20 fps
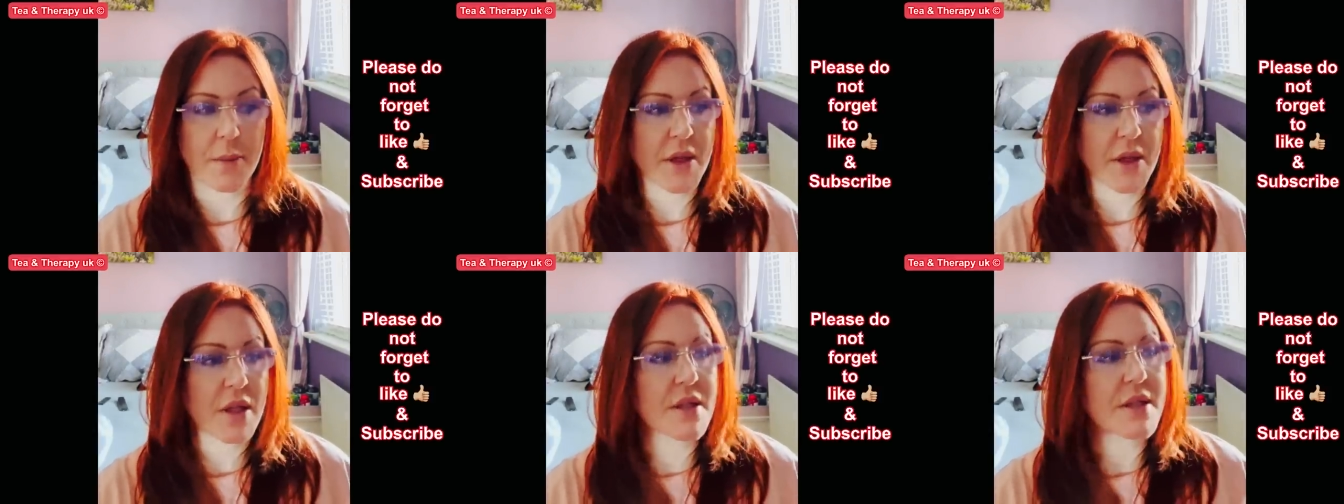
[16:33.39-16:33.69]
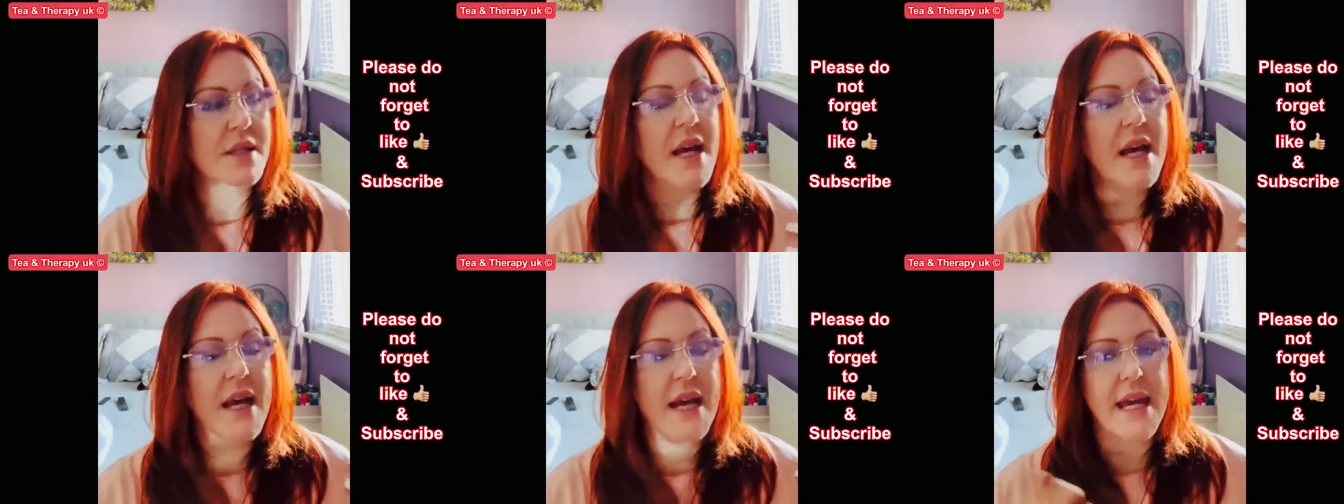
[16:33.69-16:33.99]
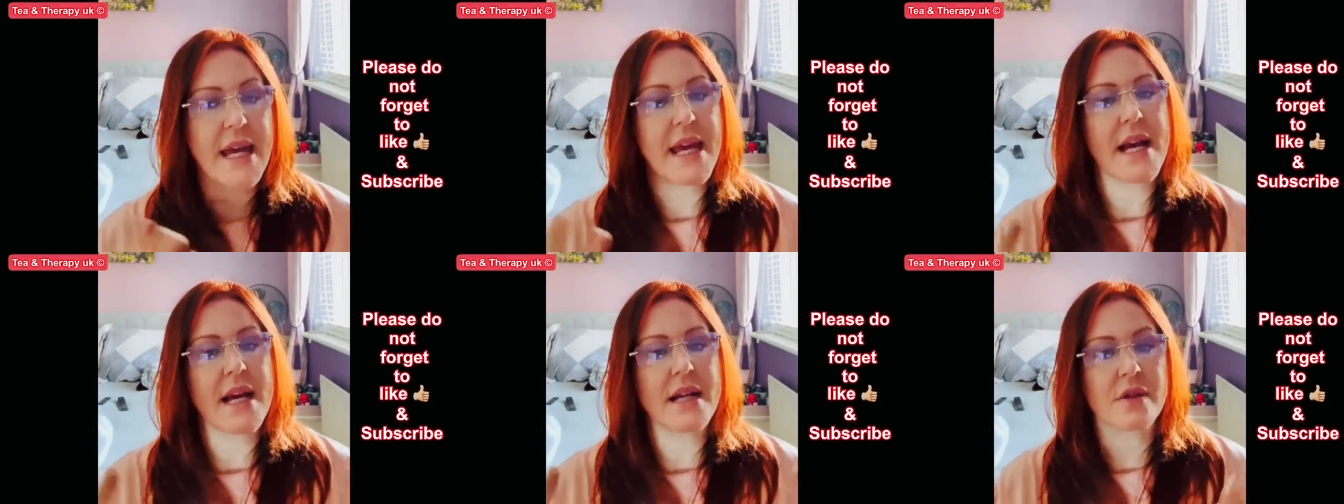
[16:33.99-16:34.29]
because
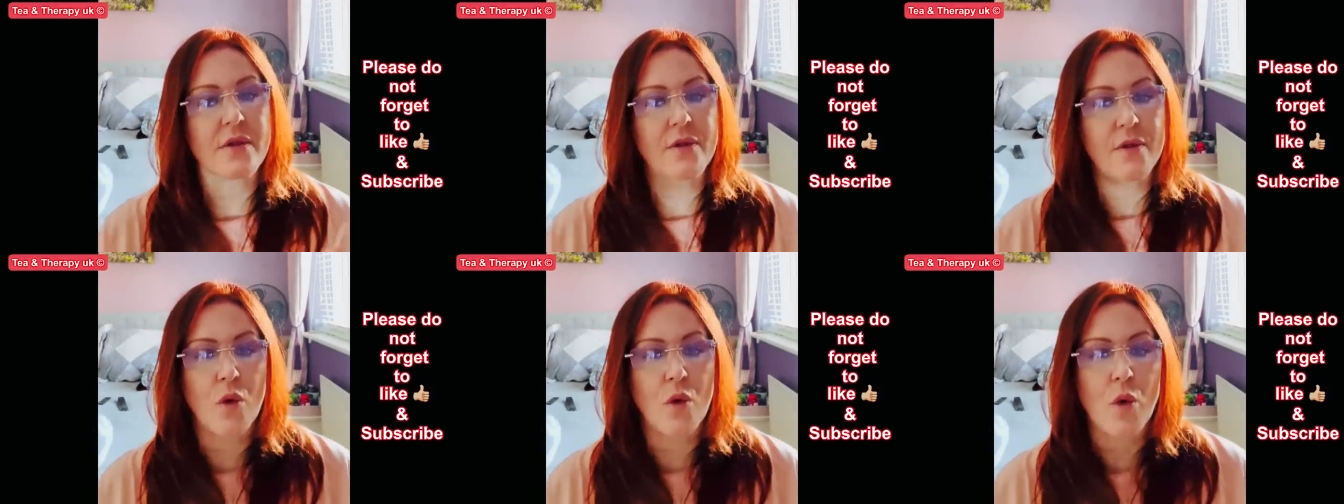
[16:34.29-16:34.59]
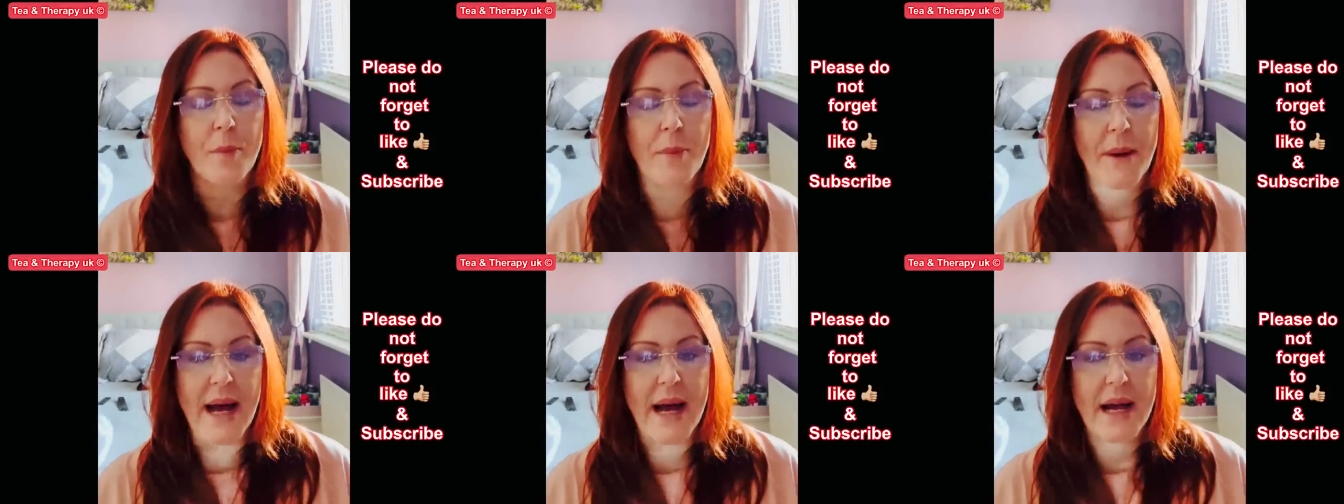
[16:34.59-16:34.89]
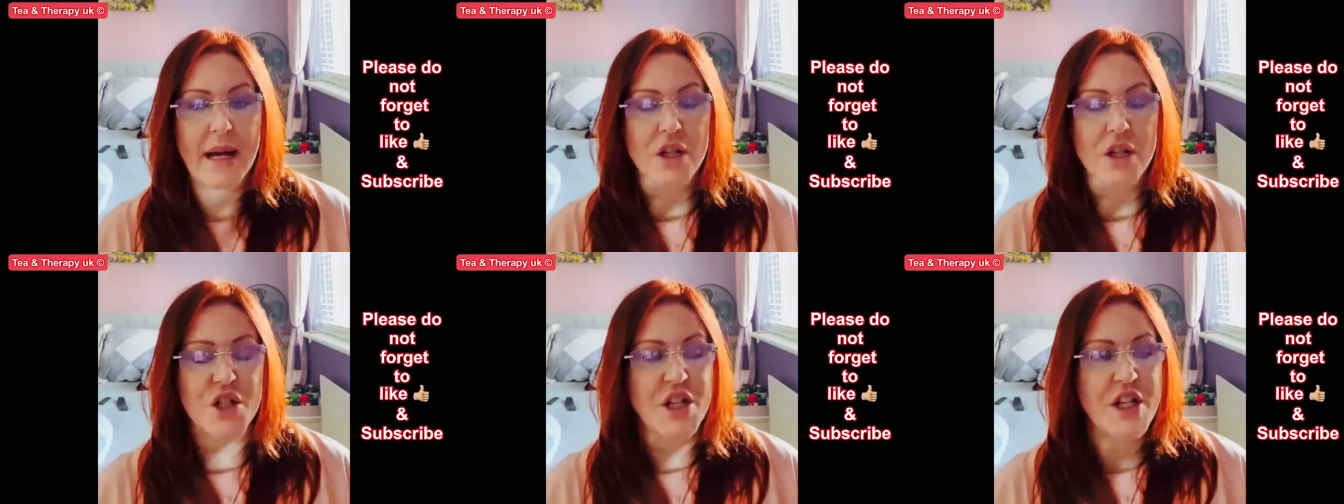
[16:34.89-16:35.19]
he has fought
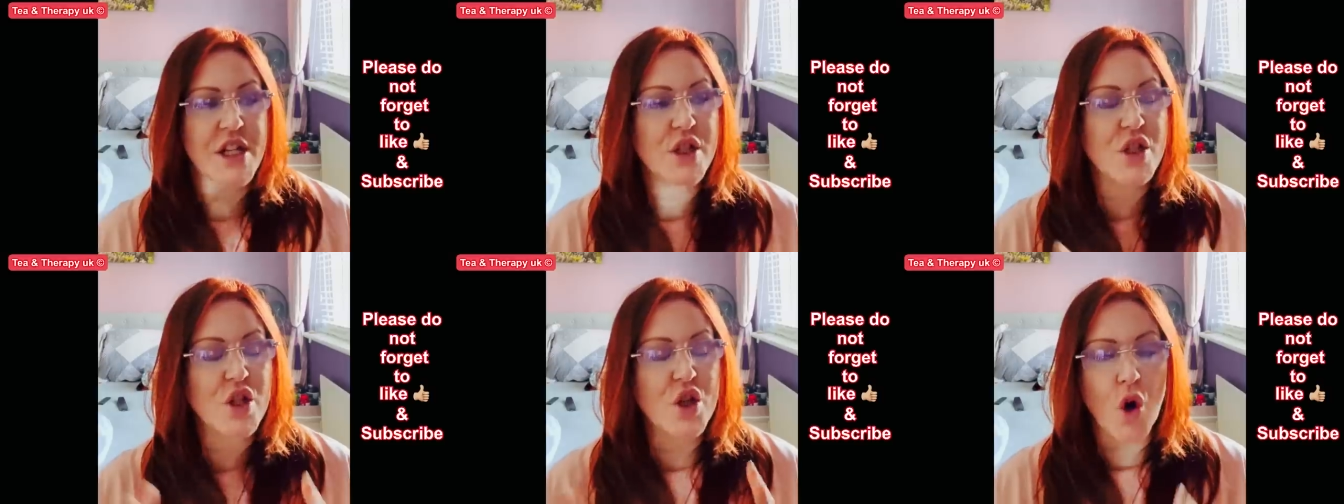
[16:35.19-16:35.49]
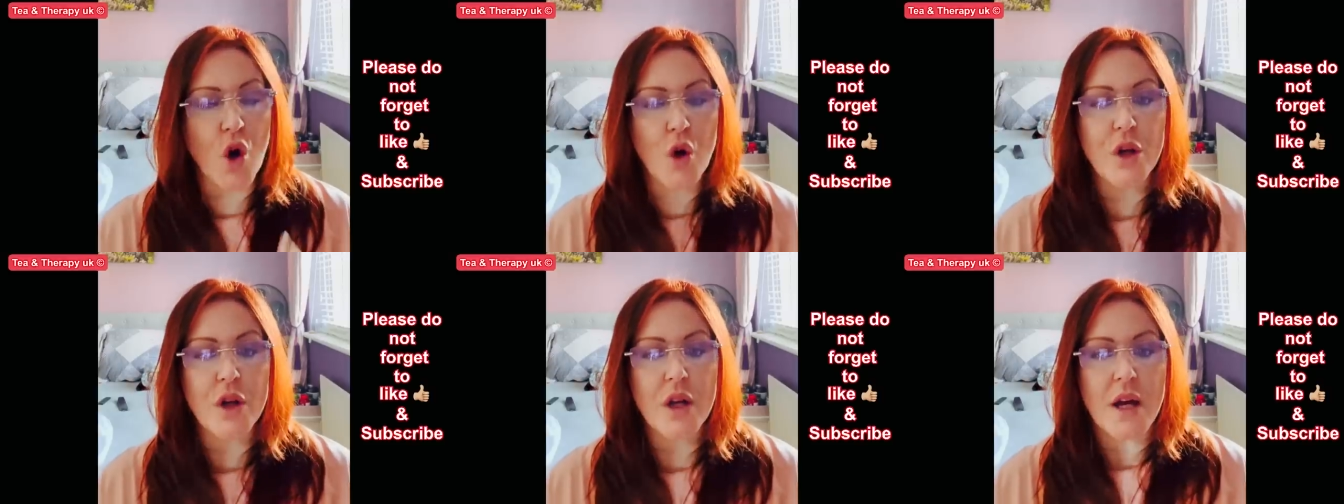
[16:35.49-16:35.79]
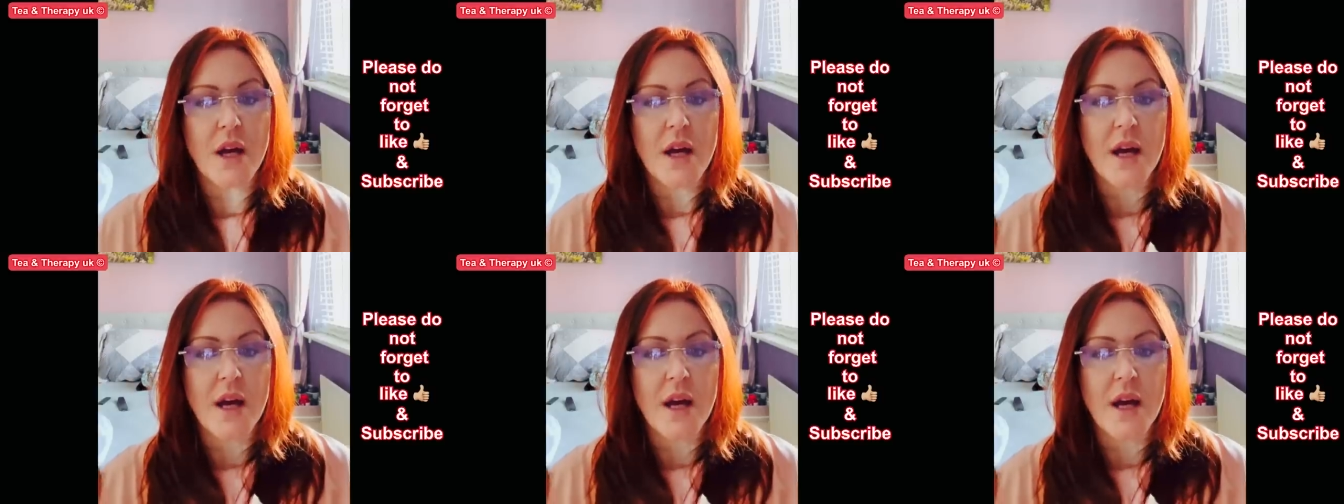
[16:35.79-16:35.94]
back. She has gone